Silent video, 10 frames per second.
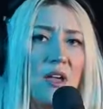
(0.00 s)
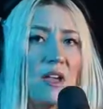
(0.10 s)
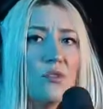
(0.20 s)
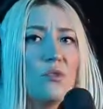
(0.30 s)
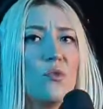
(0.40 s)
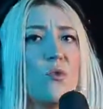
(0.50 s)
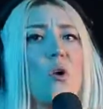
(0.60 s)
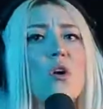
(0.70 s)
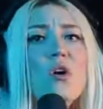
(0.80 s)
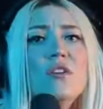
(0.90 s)
paint the
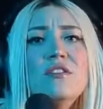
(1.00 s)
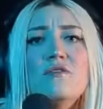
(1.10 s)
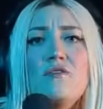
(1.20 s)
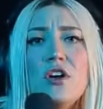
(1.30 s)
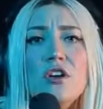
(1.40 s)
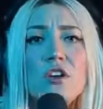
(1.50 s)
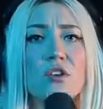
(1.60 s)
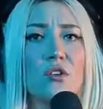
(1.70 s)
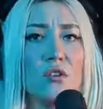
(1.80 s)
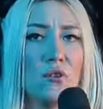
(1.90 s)
world in front of
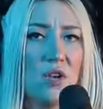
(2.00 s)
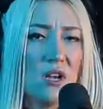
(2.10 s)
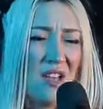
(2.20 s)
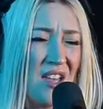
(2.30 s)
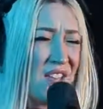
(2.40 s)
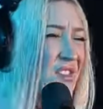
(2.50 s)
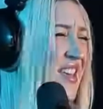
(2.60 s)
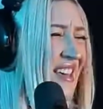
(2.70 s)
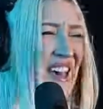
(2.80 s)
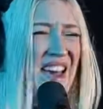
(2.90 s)
you.
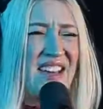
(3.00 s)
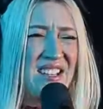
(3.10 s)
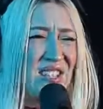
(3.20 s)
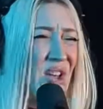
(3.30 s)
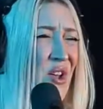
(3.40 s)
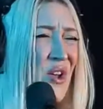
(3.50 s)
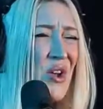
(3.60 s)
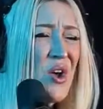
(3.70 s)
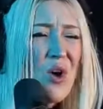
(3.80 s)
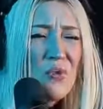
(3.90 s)
This
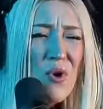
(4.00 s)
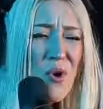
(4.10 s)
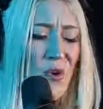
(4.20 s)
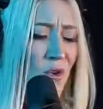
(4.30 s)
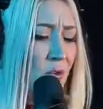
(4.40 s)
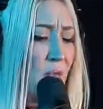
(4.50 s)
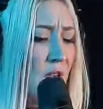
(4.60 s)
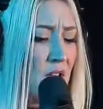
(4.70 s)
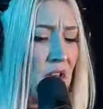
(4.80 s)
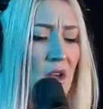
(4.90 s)

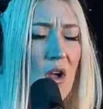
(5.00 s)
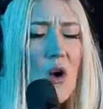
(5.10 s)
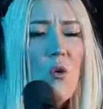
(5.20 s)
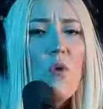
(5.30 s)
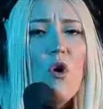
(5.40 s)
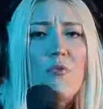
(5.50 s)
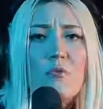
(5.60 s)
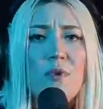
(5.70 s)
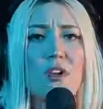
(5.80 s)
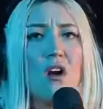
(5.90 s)
room
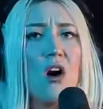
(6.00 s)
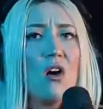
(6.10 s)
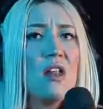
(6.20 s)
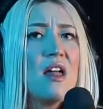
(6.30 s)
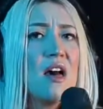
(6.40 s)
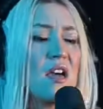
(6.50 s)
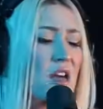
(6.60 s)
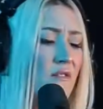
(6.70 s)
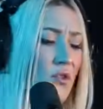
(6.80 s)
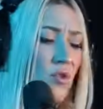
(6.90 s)
won't be all I
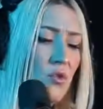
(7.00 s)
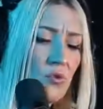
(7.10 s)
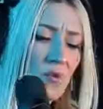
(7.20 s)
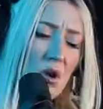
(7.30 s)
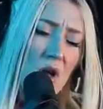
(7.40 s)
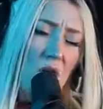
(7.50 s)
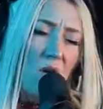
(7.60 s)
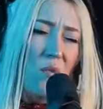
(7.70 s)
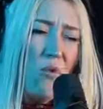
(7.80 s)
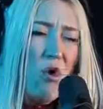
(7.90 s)
ever
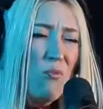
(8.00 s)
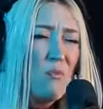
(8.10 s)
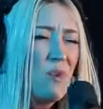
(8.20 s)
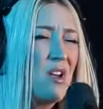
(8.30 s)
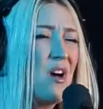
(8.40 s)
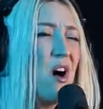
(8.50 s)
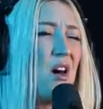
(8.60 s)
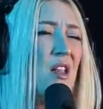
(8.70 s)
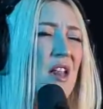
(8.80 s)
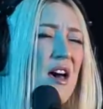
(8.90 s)
knew. Won't be
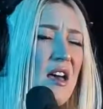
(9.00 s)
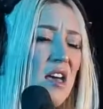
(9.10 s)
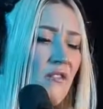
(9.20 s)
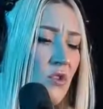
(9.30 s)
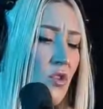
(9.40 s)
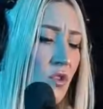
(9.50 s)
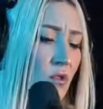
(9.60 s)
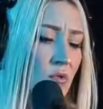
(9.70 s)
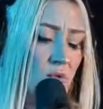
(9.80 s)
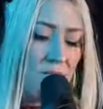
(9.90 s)
all I ever knew.